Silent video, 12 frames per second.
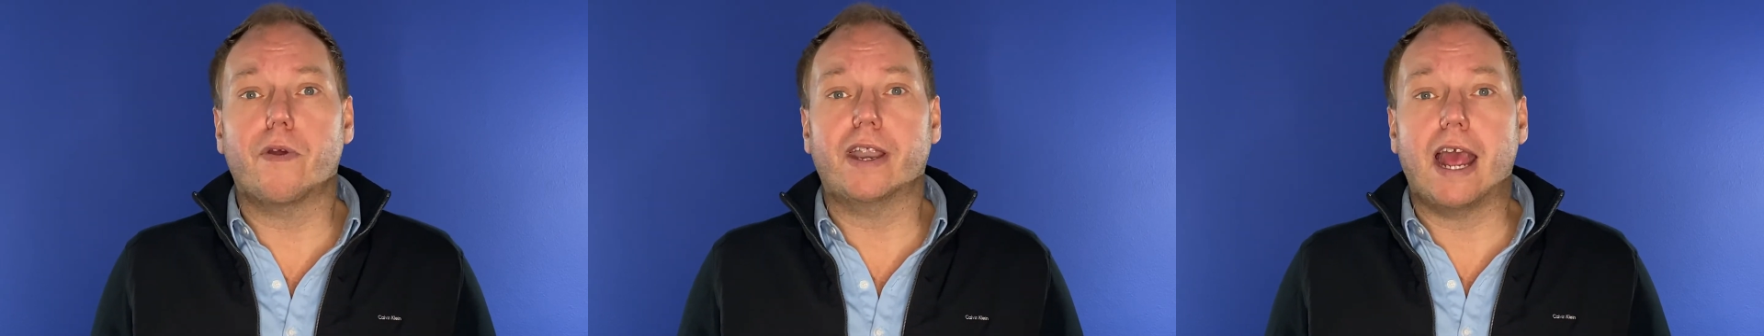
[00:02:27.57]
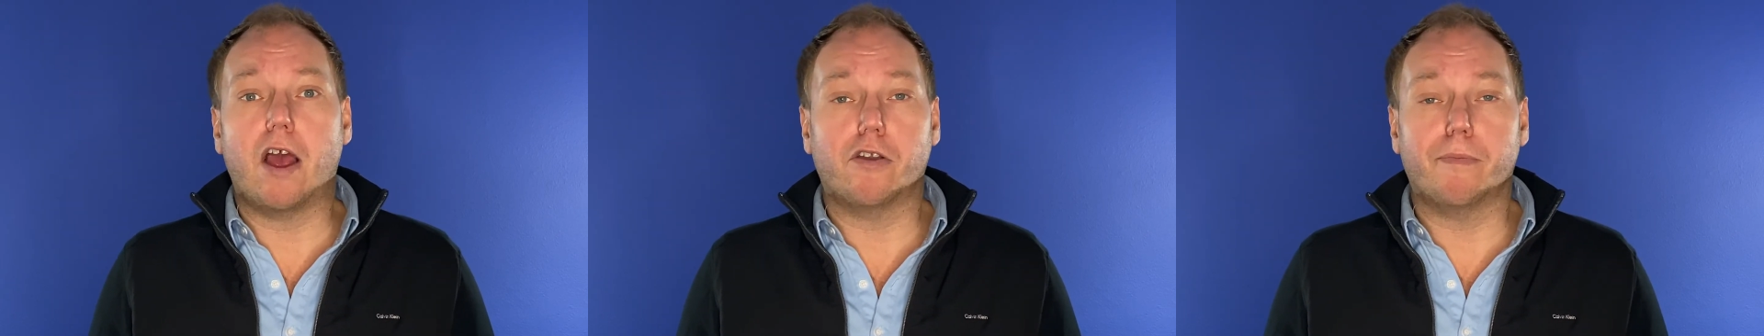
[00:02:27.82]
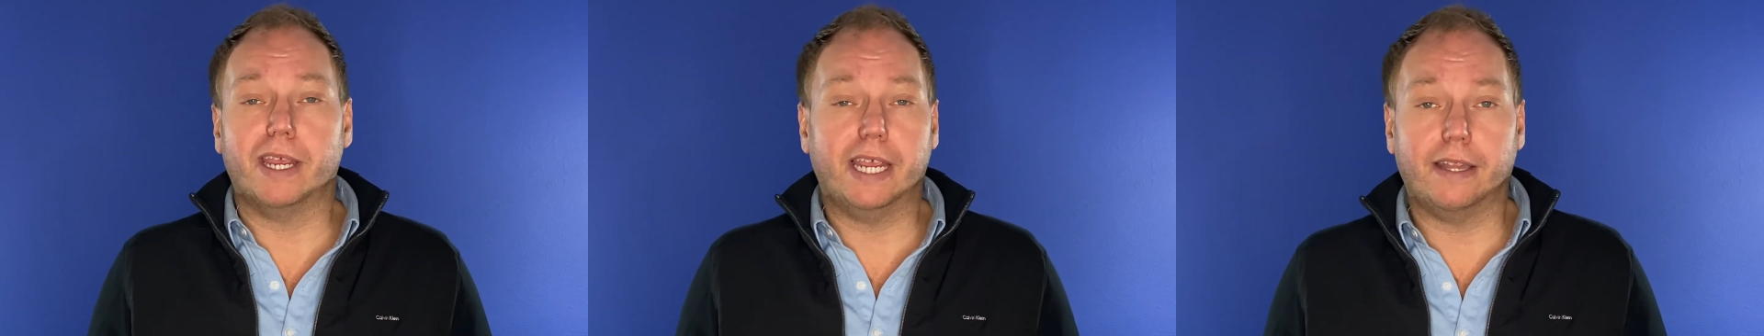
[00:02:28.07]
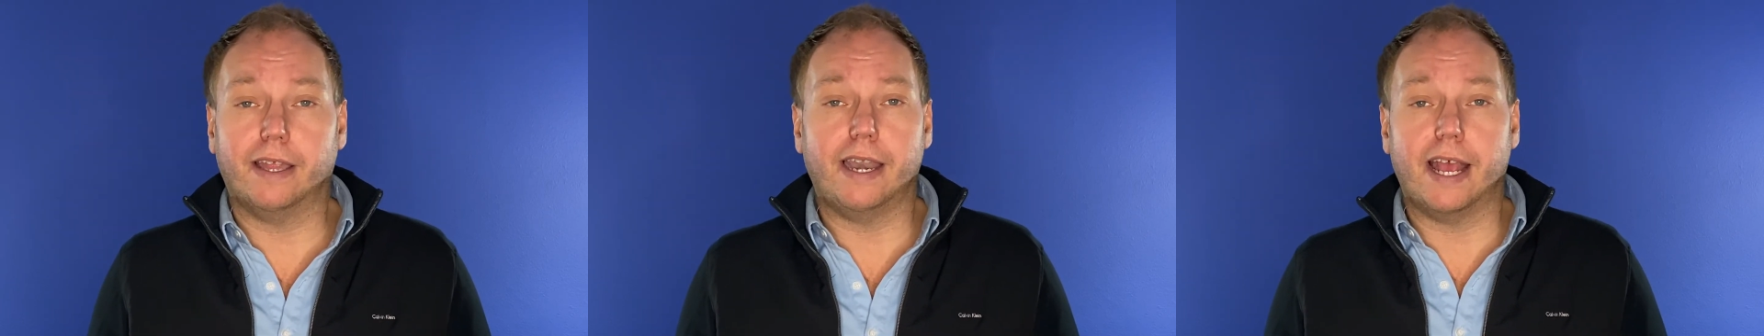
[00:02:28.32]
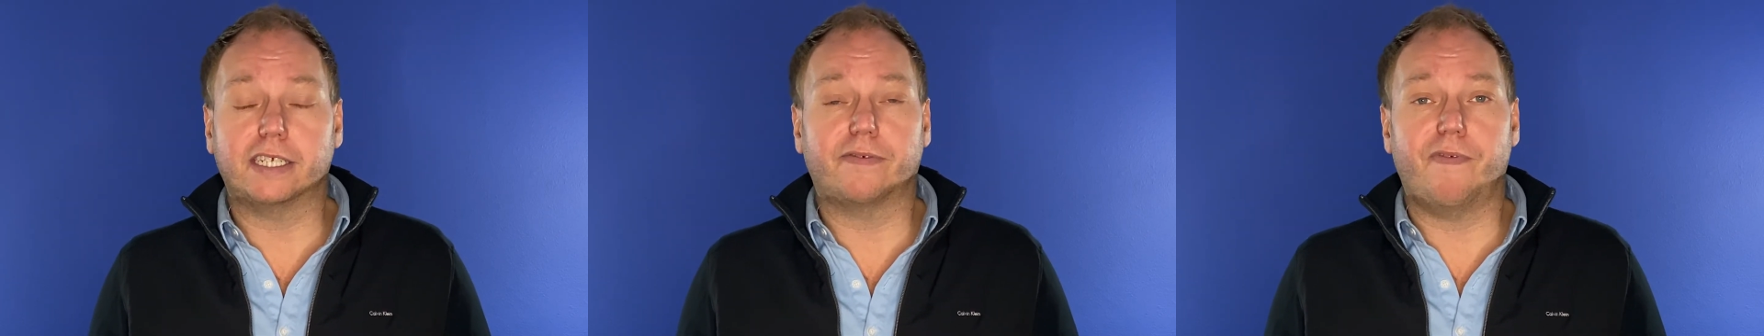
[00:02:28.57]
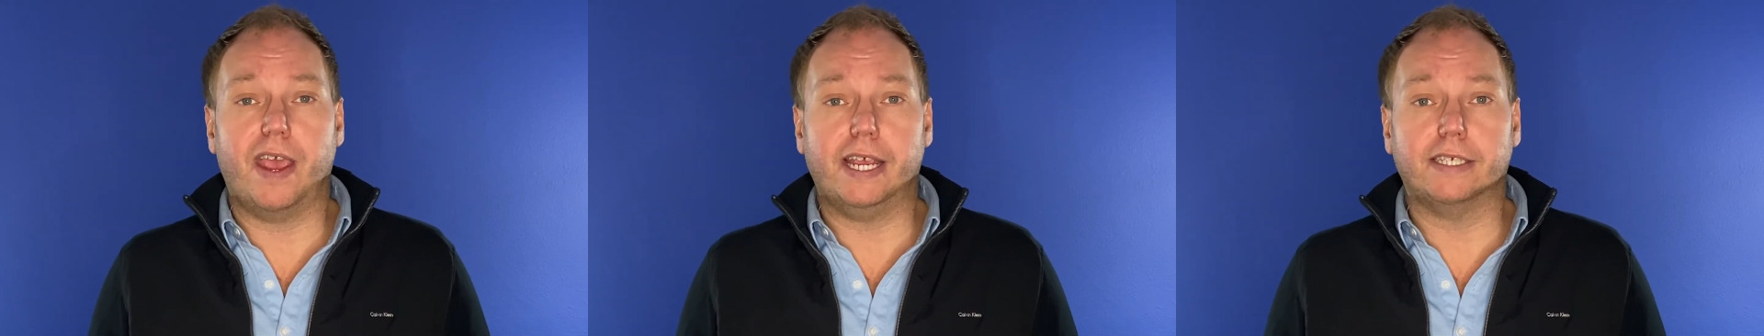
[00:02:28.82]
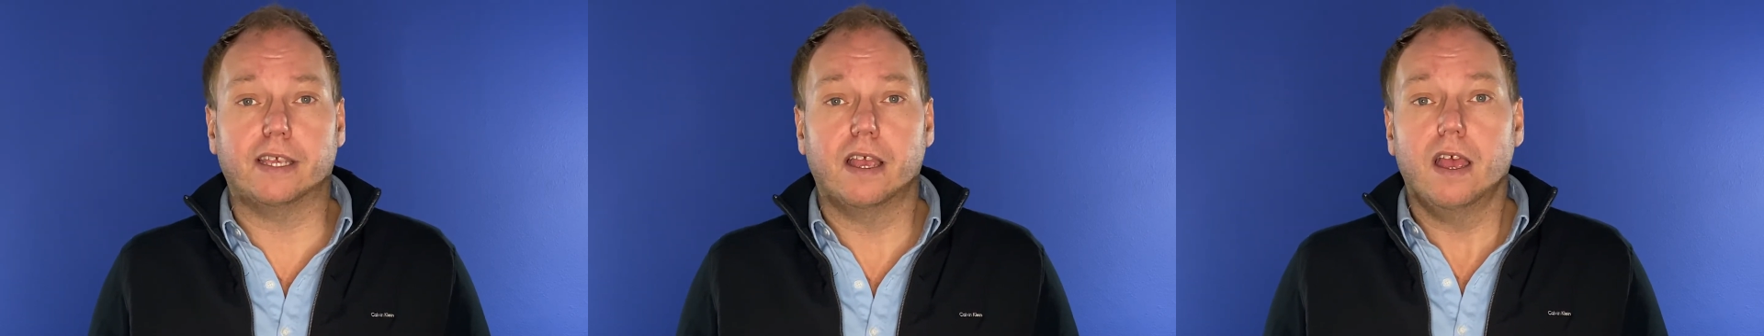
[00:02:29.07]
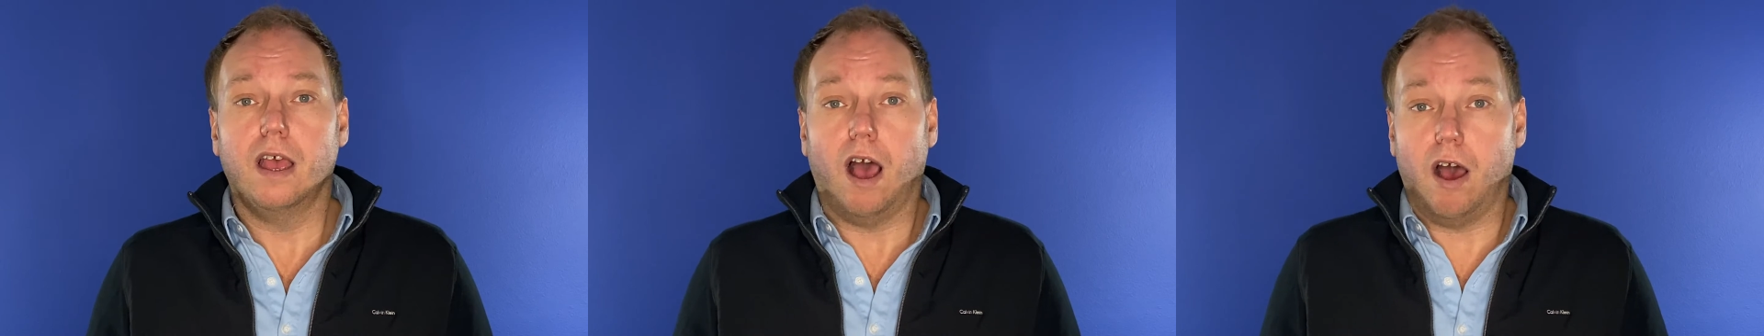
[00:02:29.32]
how to begin the next phase
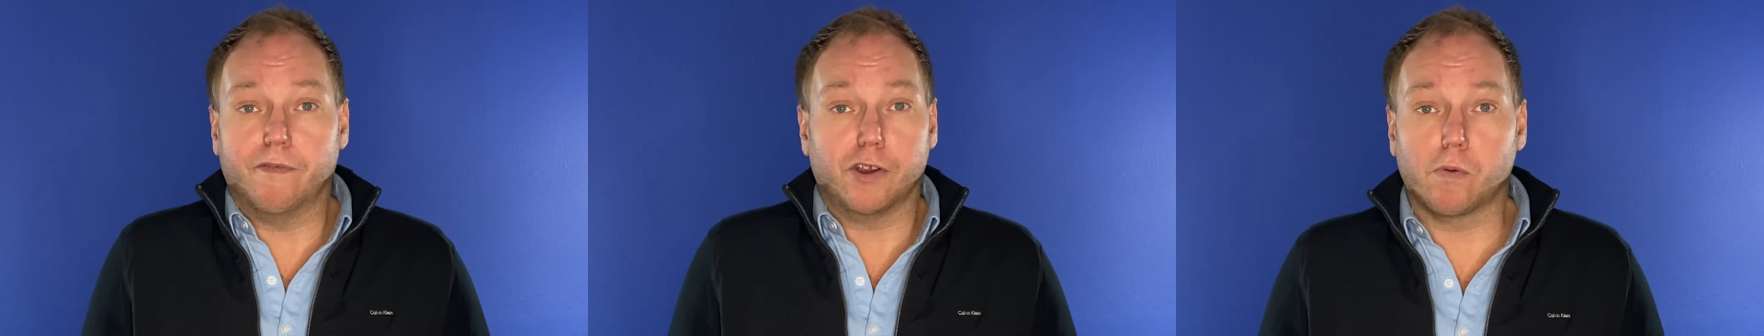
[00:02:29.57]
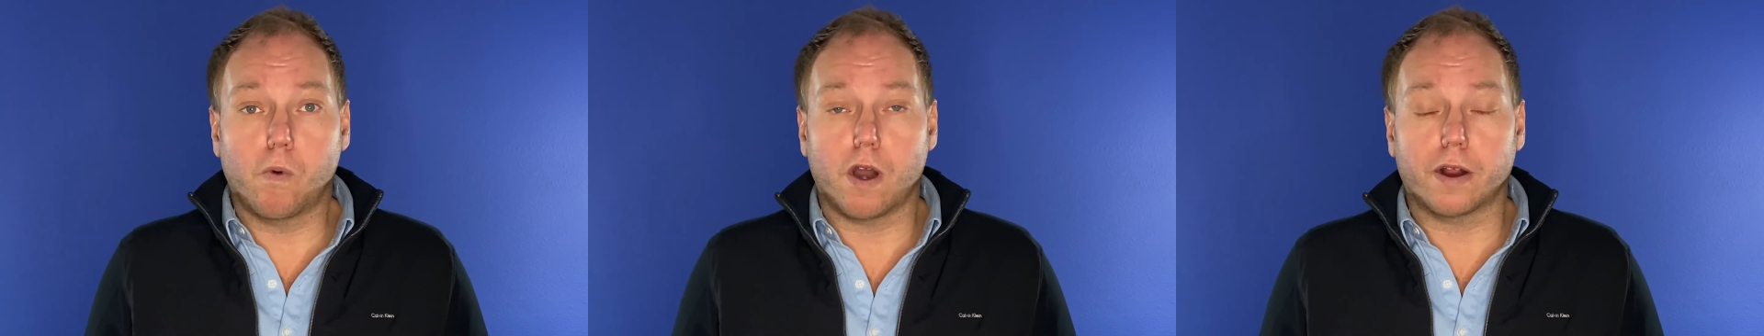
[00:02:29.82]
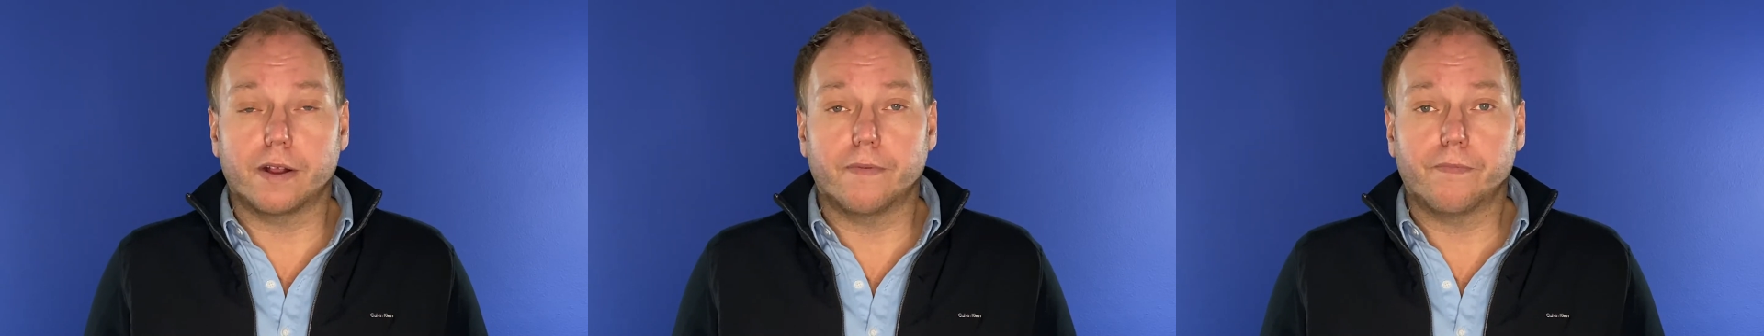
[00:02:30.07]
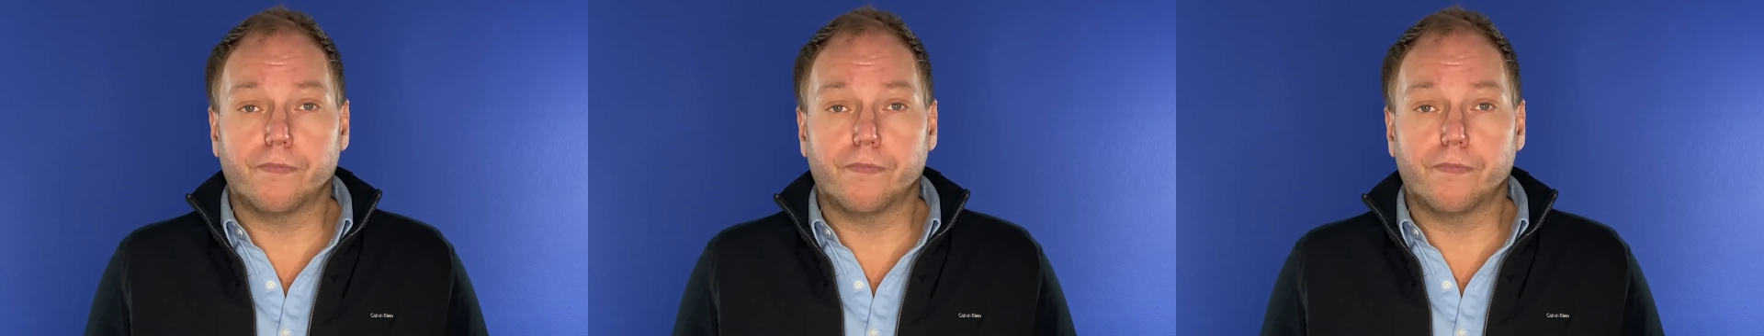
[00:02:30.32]
of your work.